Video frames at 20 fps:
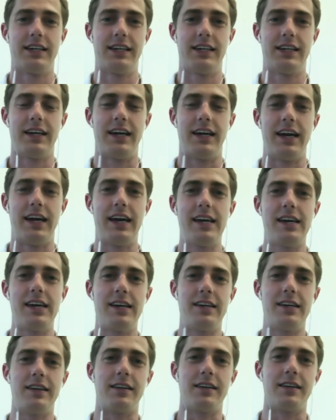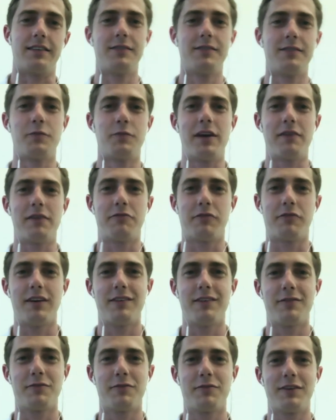Hey, it's Bad
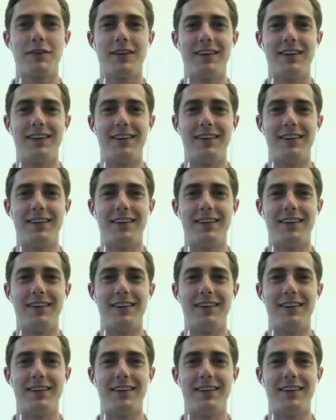Philosophy.